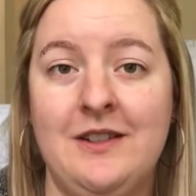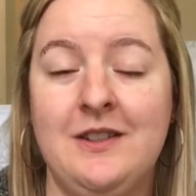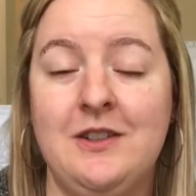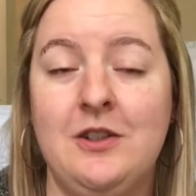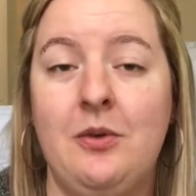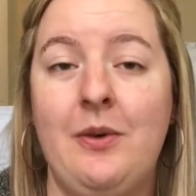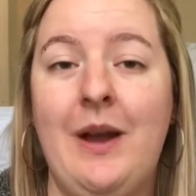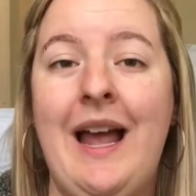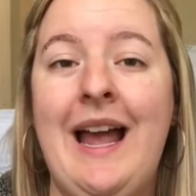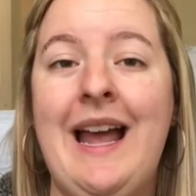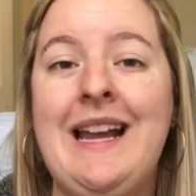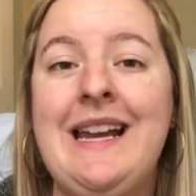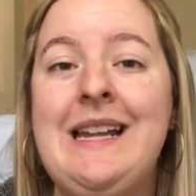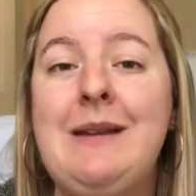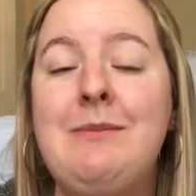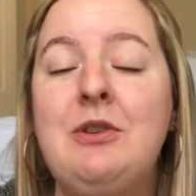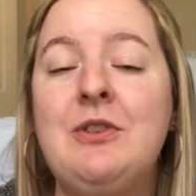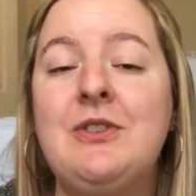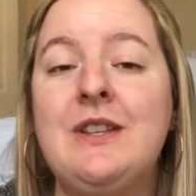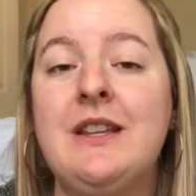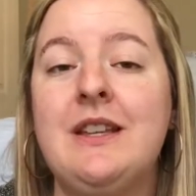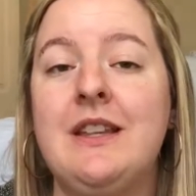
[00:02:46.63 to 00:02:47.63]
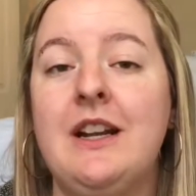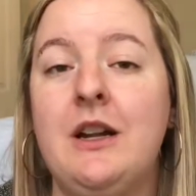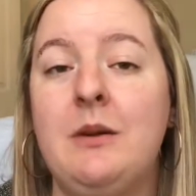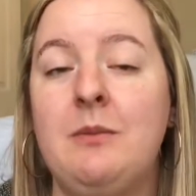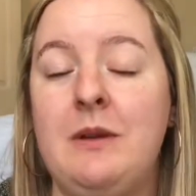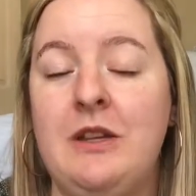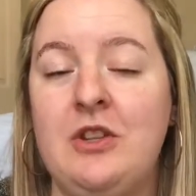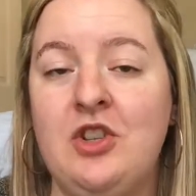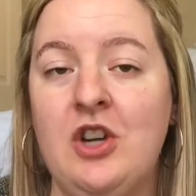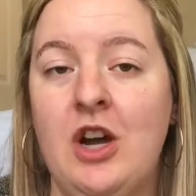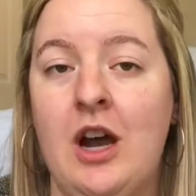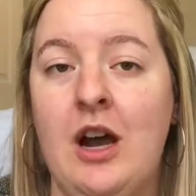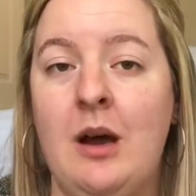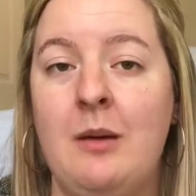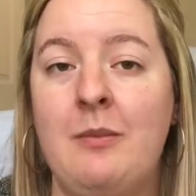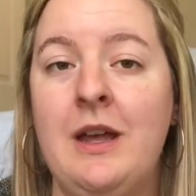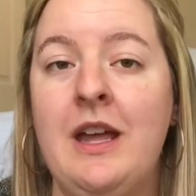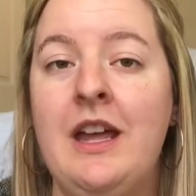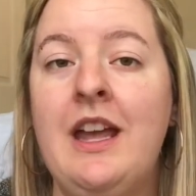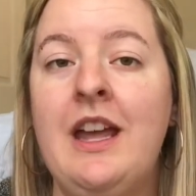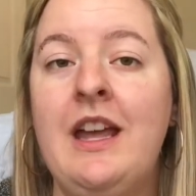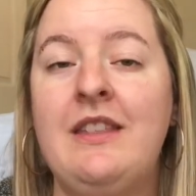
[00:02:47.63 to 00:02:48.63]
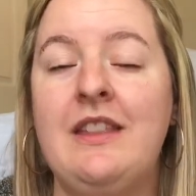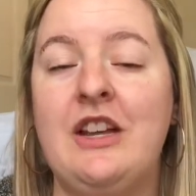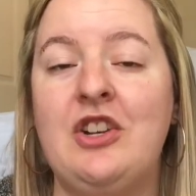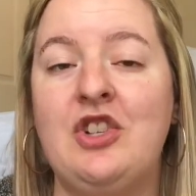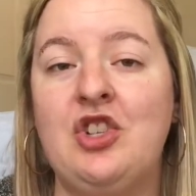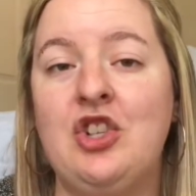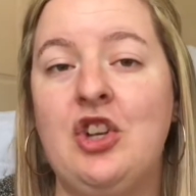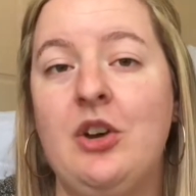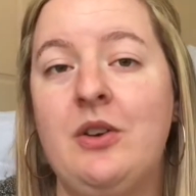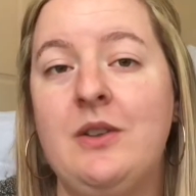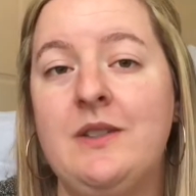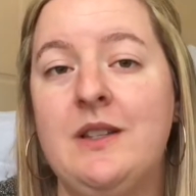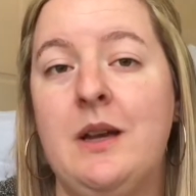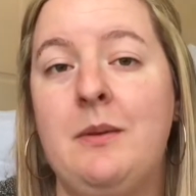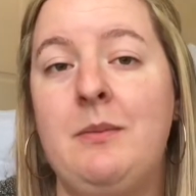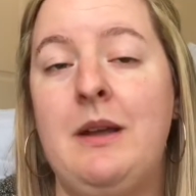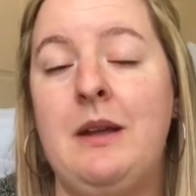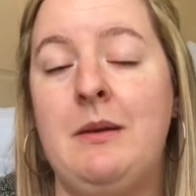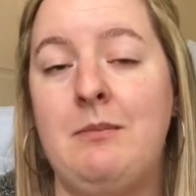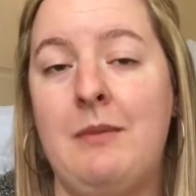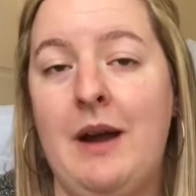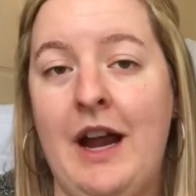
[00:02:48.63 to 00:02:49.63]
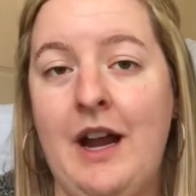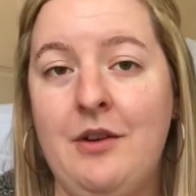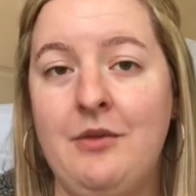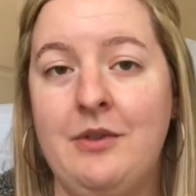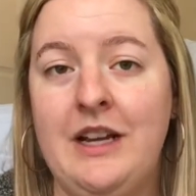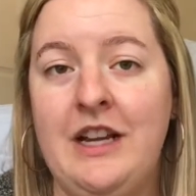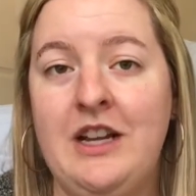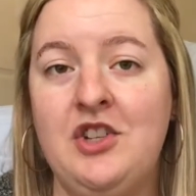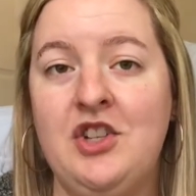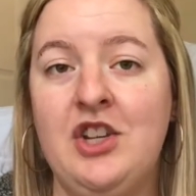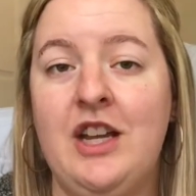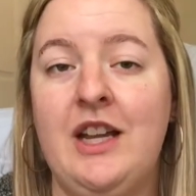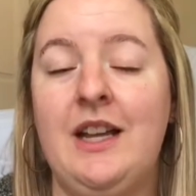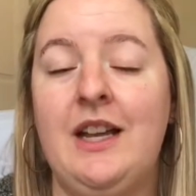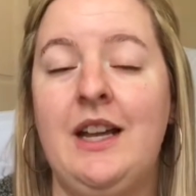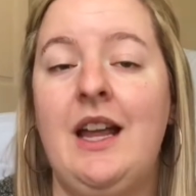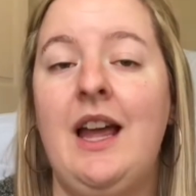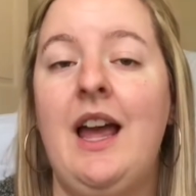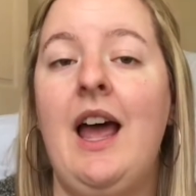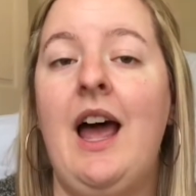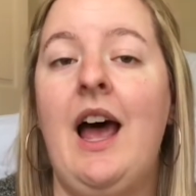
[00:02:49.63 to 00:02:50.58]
So any music therapy job that shows up in my region,